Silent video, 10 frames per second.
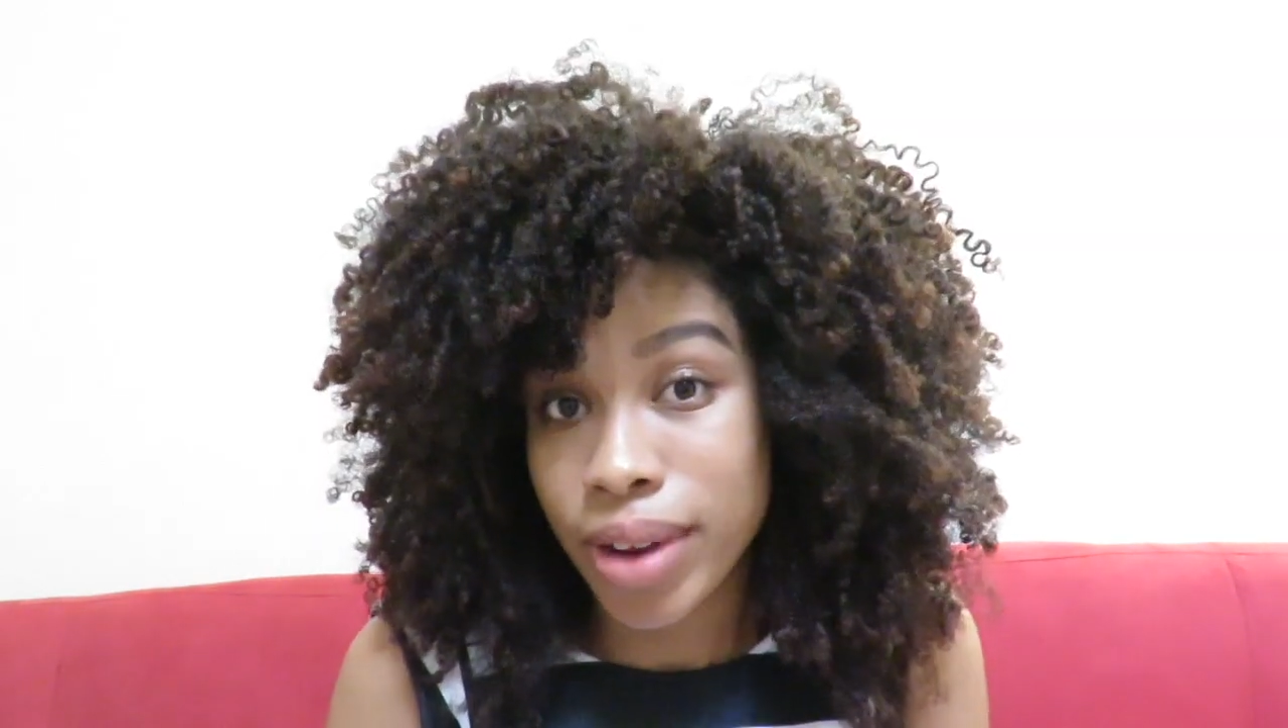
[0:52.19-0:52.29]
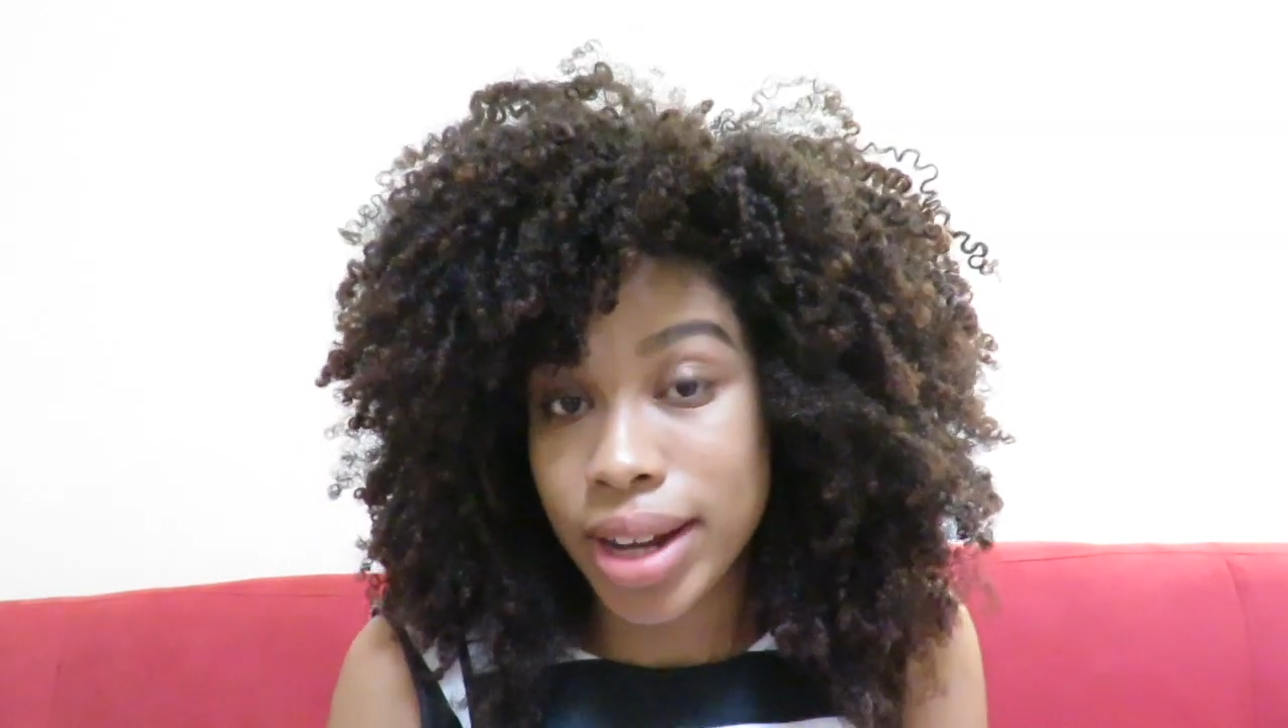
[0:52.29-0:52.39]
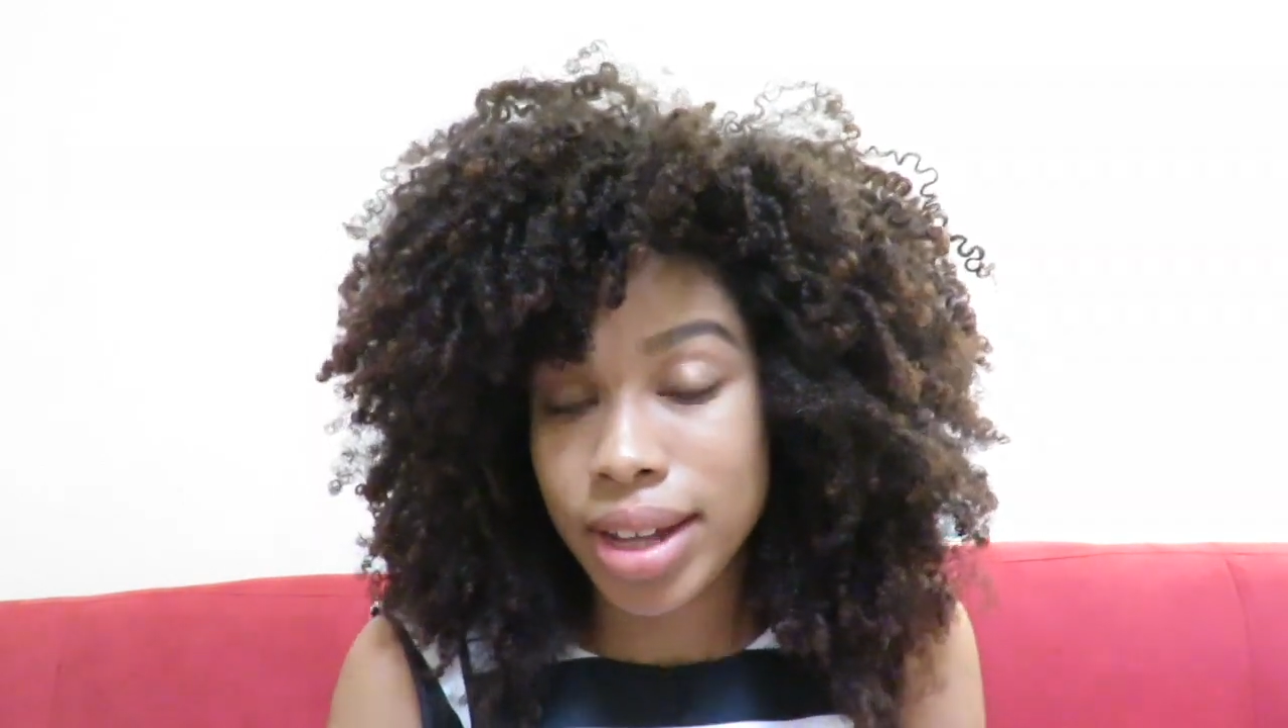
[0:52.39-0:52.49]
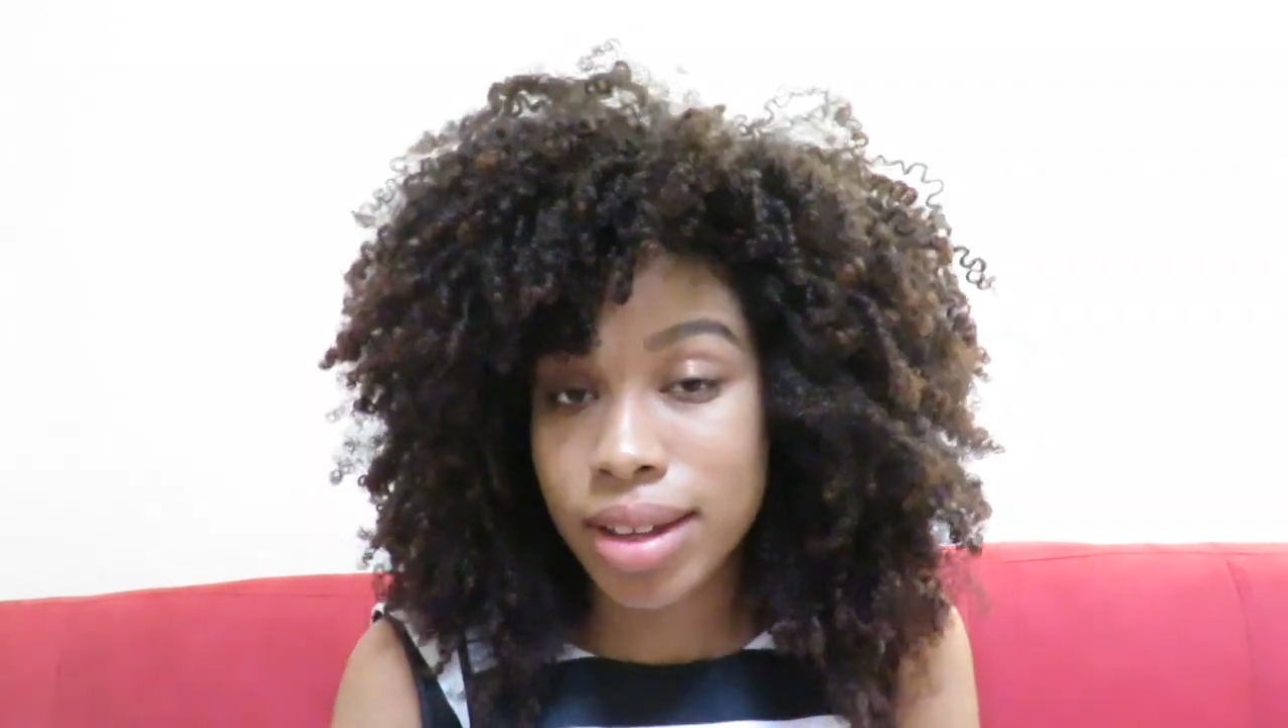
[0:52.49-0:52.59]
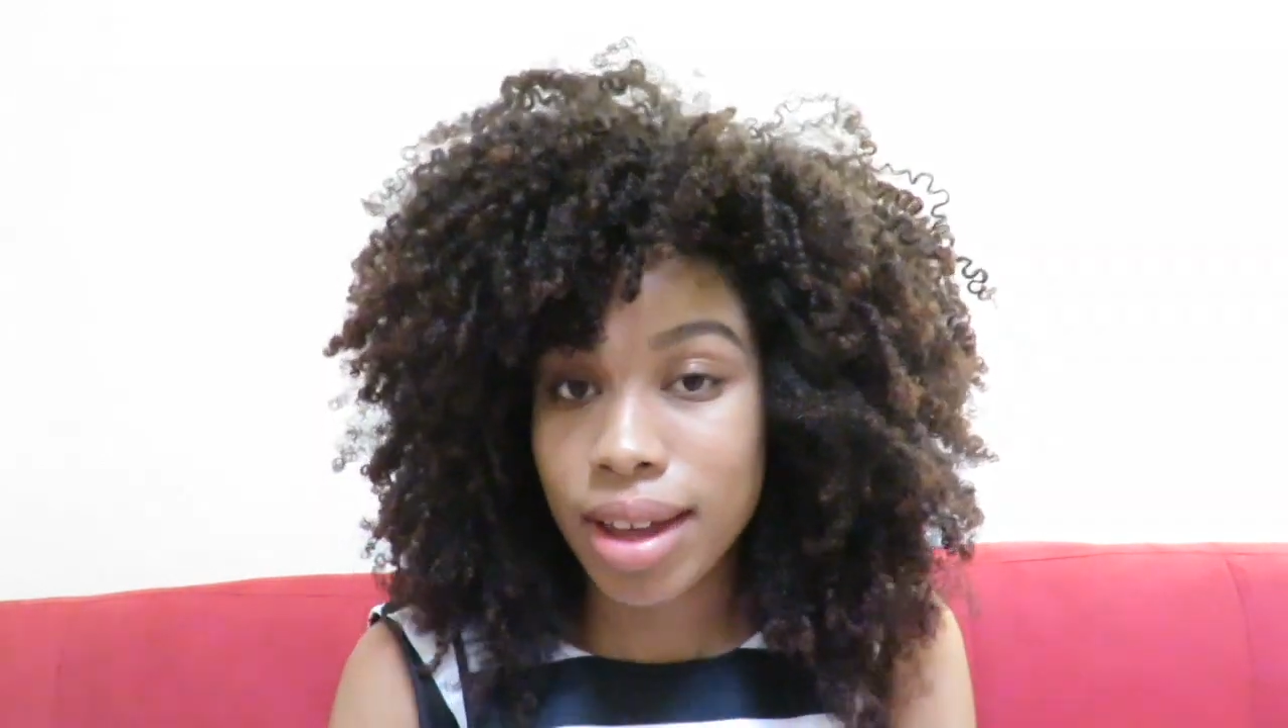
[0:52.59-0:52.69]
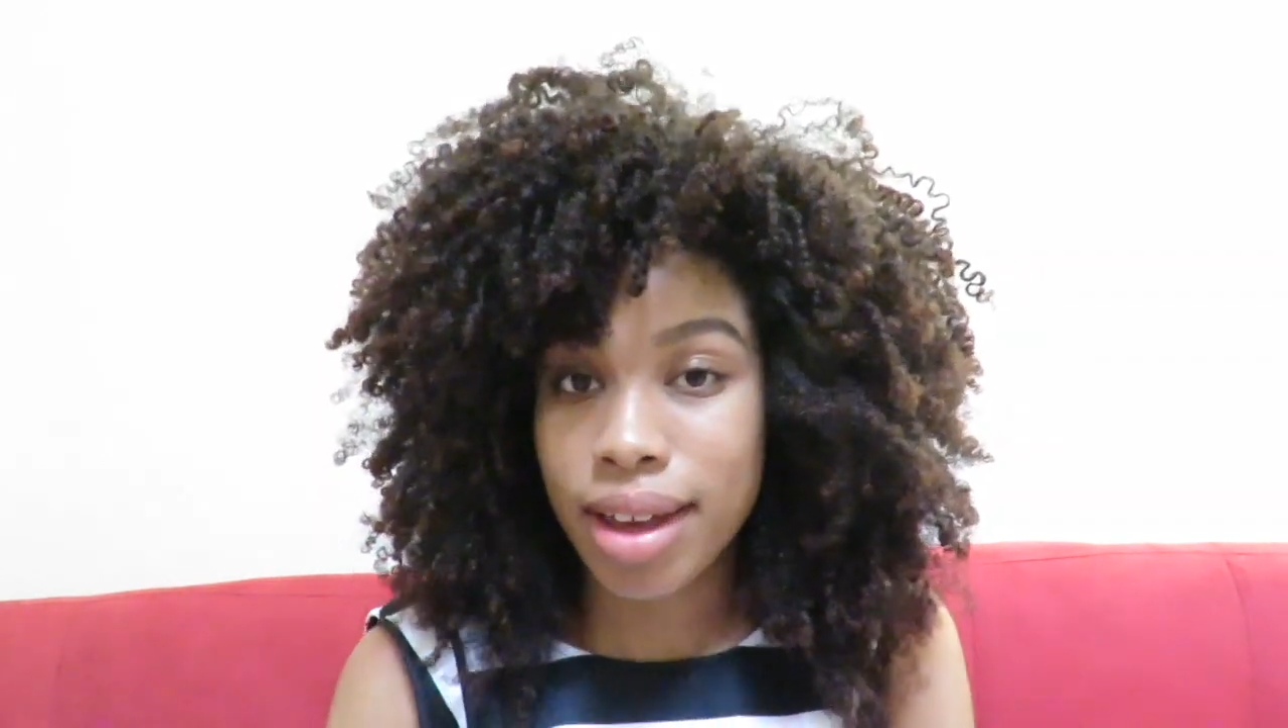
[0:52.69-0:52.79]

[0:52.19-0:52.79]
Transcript: ready